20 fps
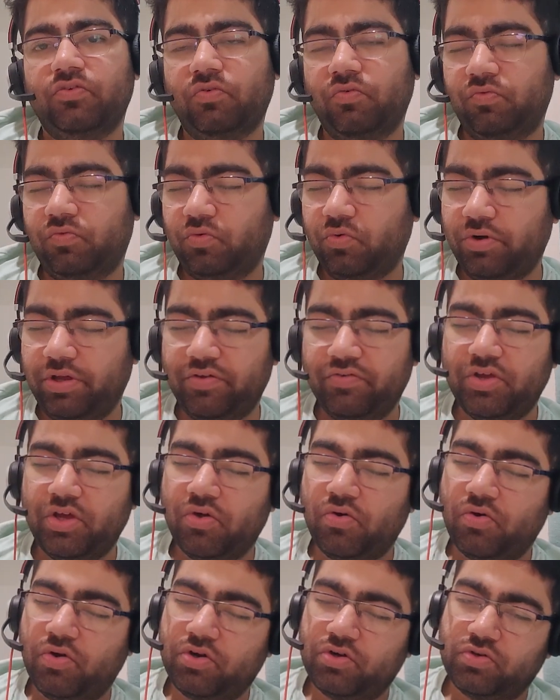So today we
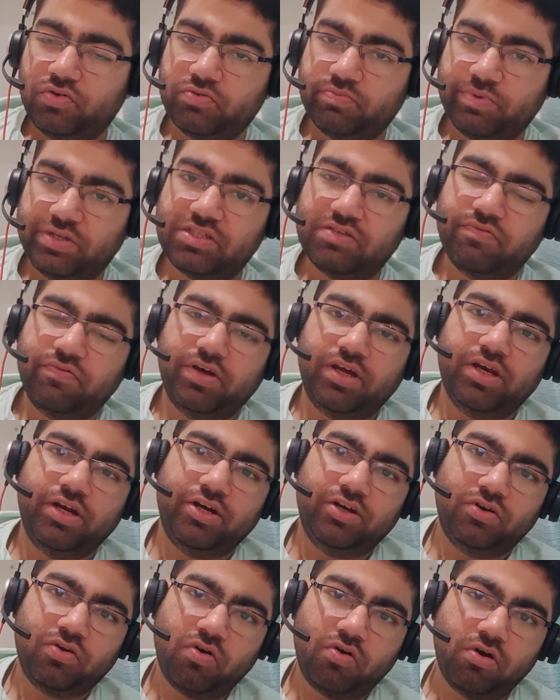are going to
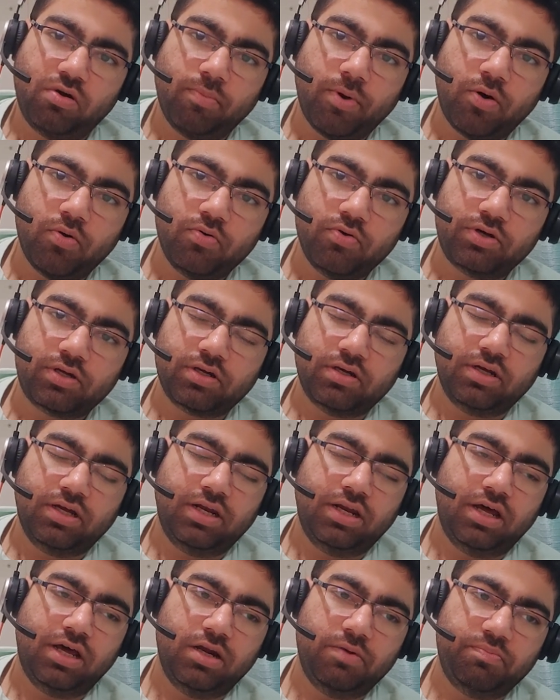specifically talk about
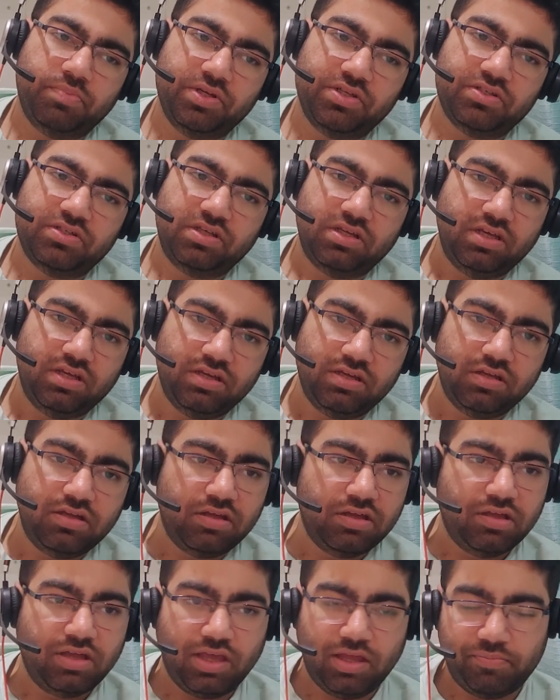an RPC
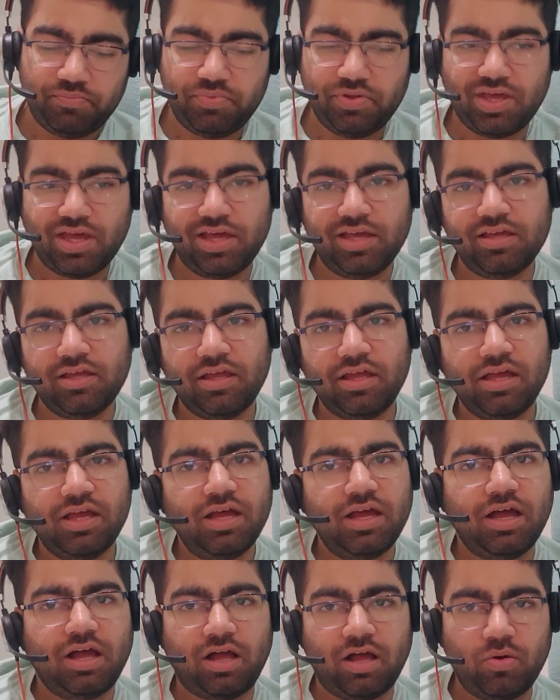API.
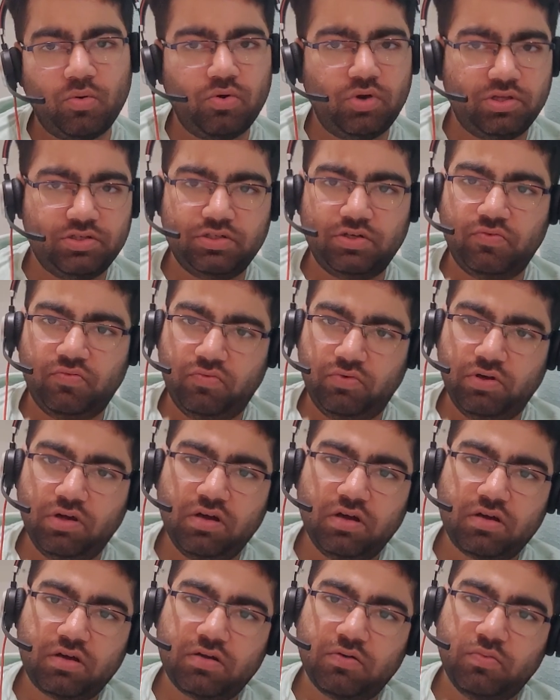How does it
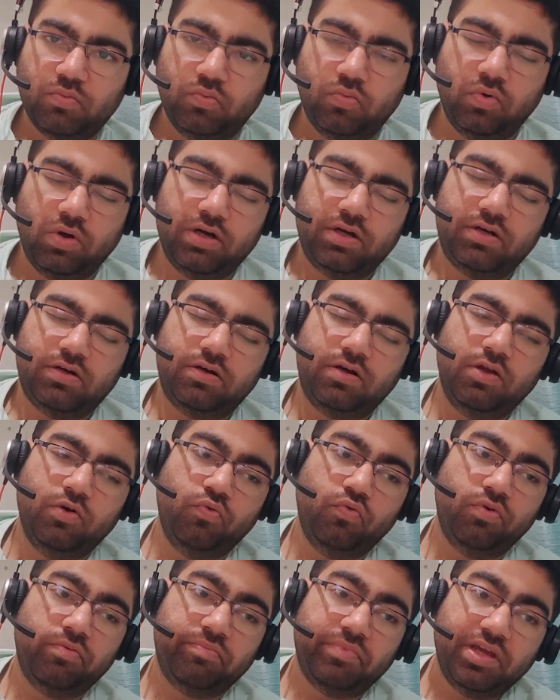work? What
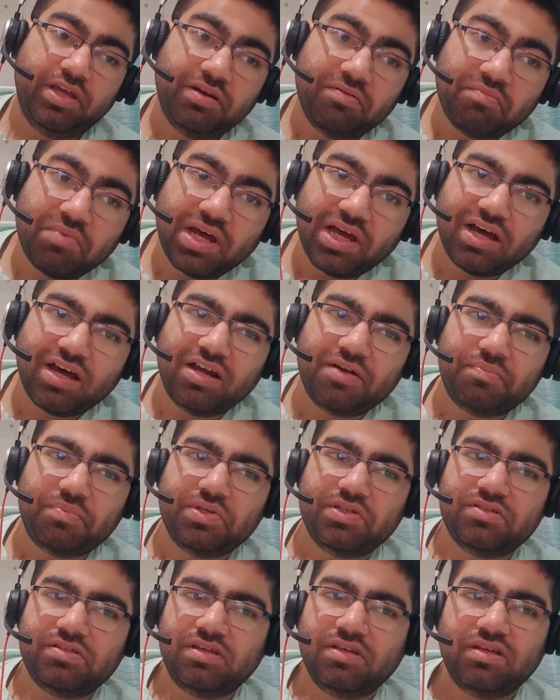do we mean by
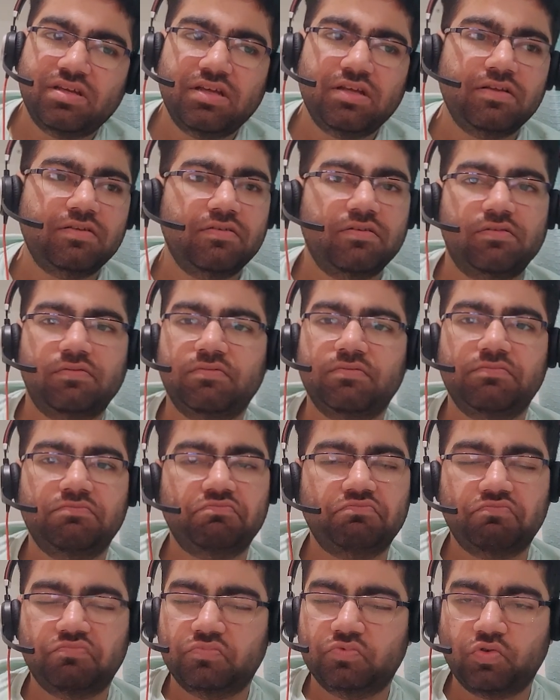RPC?
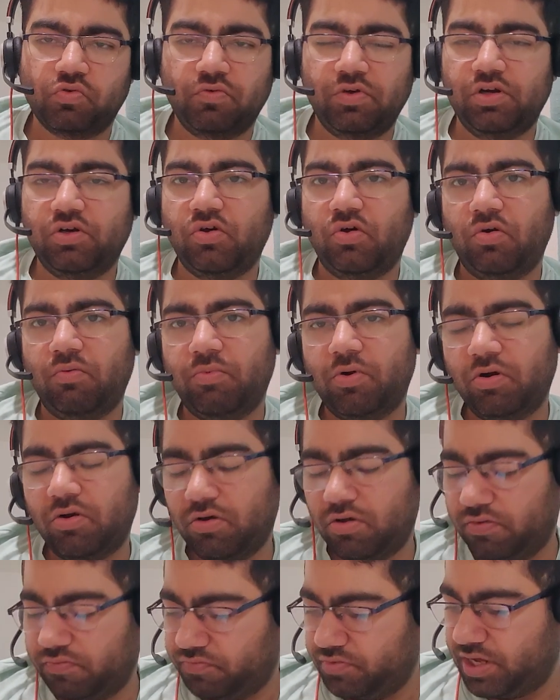So we'll talk about
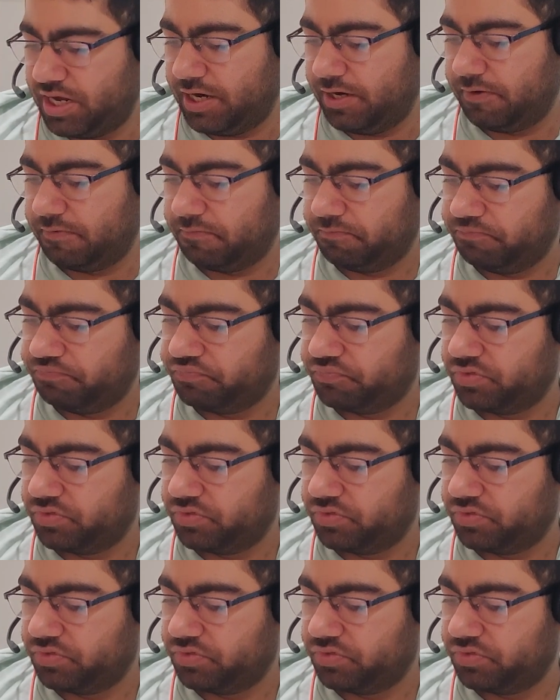all of that.